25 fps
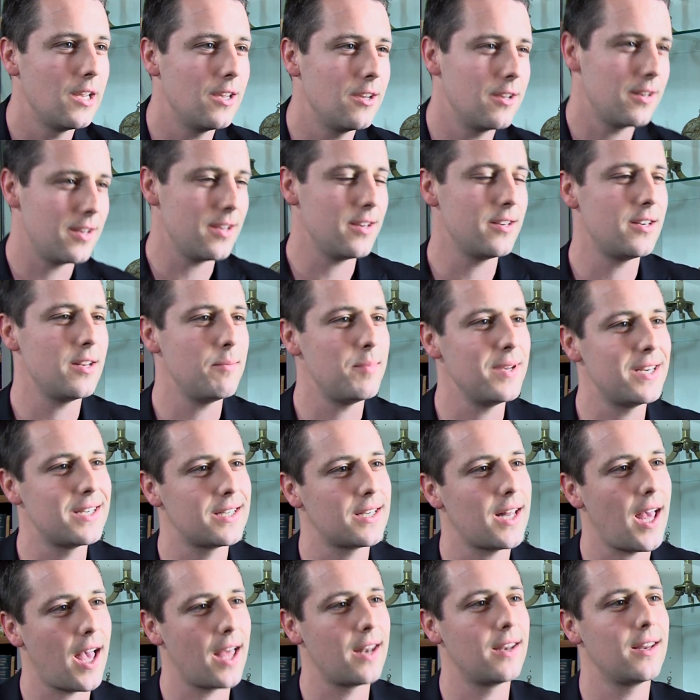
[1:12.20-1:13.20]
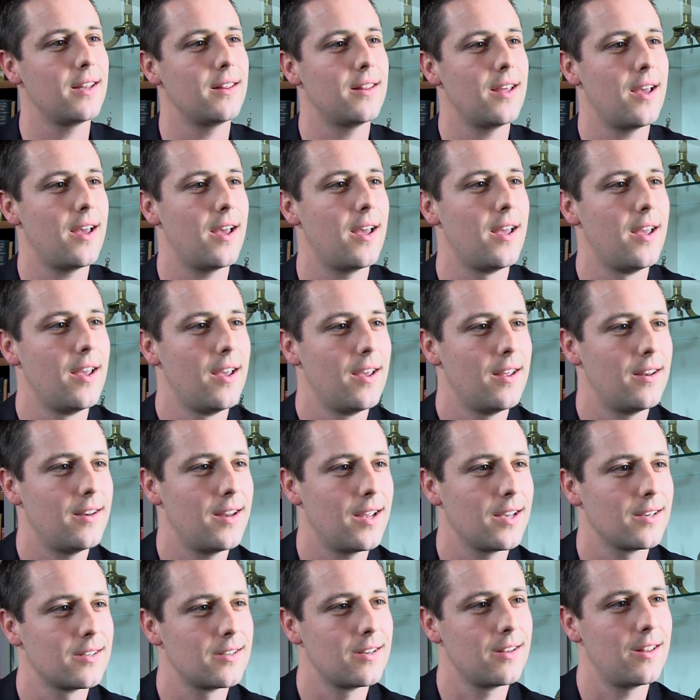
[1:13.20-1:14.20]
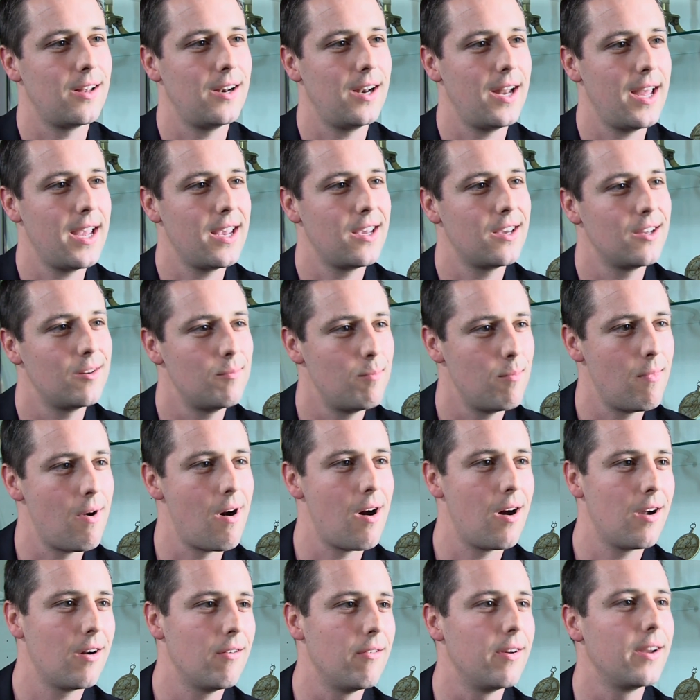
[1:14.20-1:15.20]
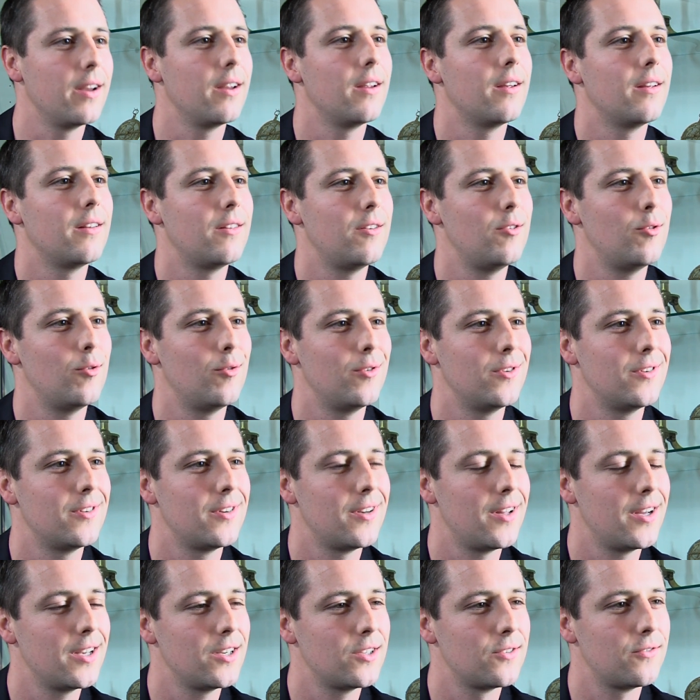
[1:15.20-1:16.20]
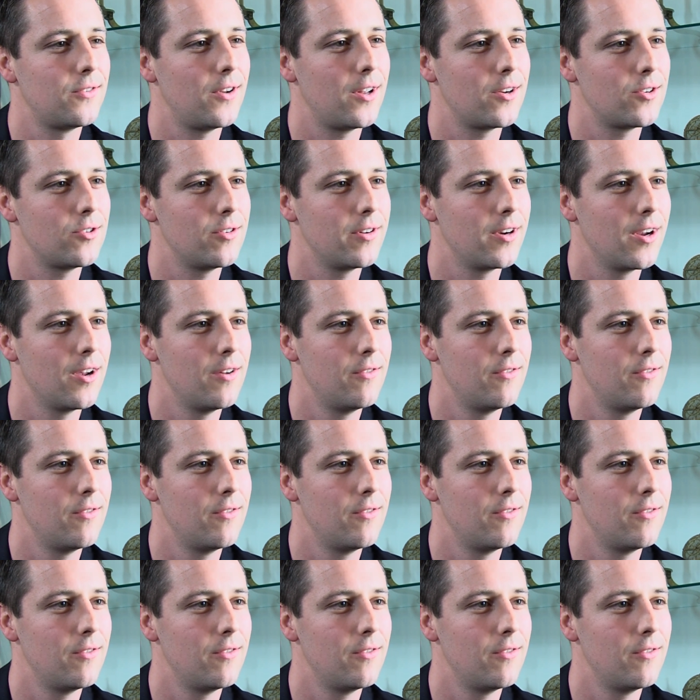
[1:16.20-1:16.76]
you could easily be standing there next to the lake admiring the northern lights fluttering